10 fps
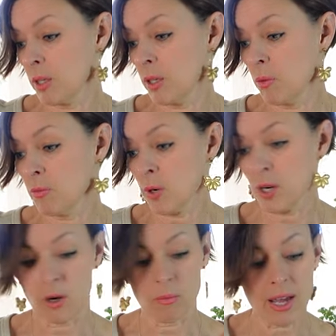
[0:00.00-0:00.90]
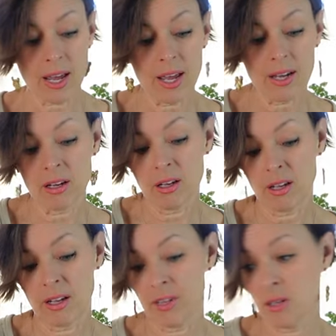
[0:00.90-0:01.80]
you know, before you go to bed,
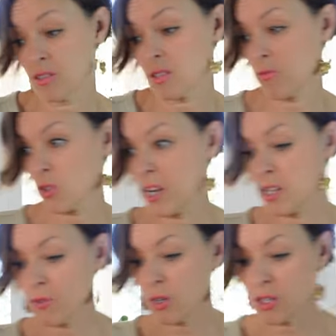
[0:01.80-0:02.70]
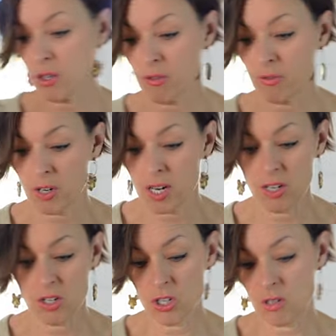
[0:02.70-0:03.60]
and then transfer it to the
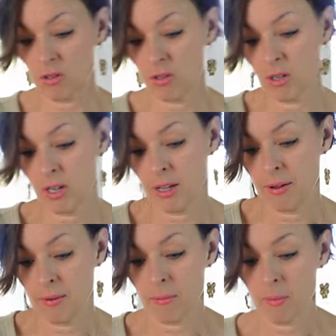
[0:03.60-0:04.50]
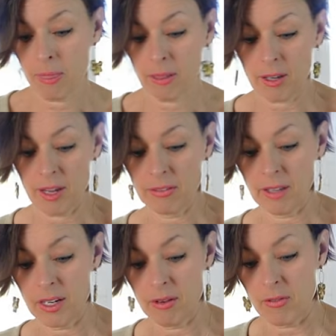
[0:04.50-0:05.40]
fridge and
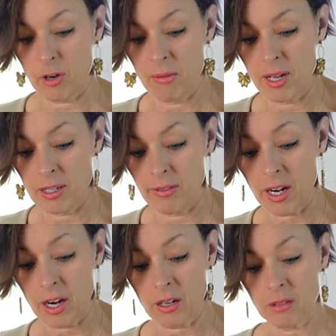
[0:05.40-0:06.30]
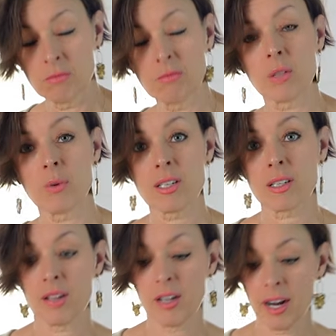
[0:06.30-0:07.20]
let it ferment in there the
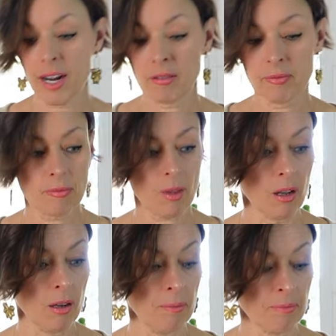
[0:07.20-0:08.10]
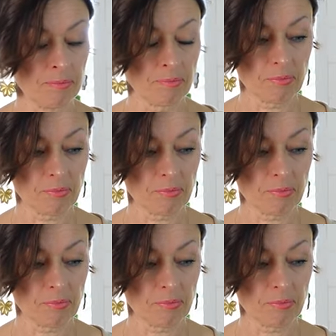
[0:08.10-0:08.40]
rest of the night. Um,